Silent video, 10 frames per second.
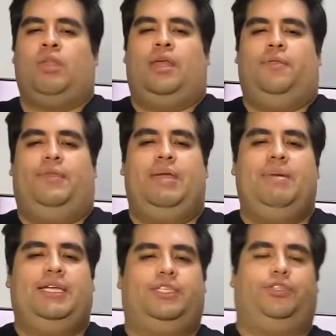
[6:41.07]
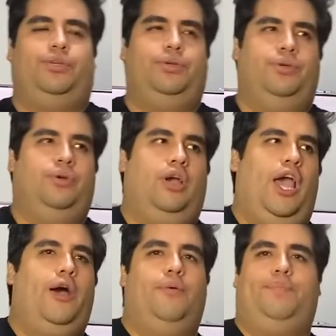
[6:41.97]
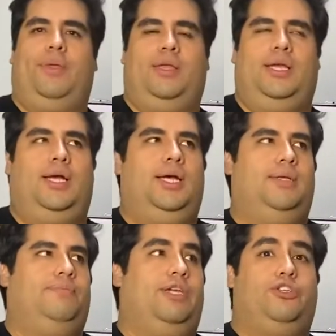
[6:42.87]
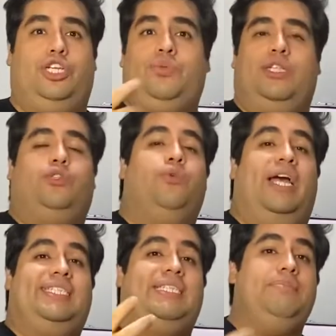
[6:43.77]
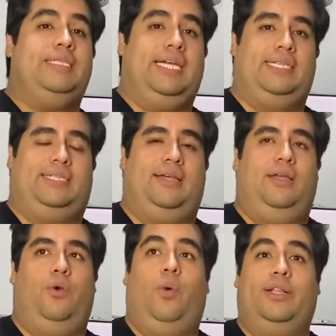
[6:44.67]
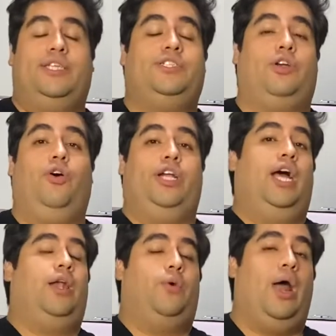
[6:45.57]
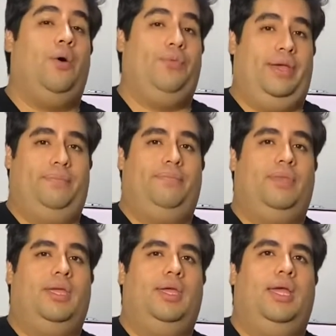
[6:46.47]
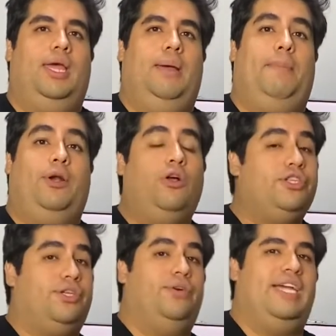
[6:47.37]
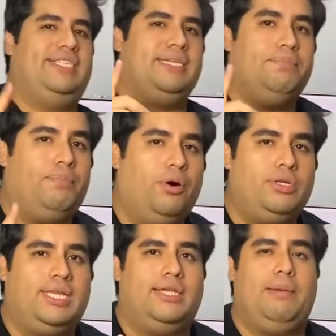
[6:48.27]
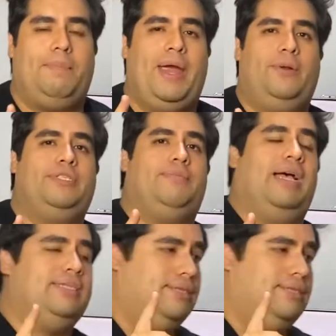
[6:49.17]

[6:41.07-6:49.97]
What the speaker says: They must to help their children to assimilate what is going on around them. But also, it's important the parents must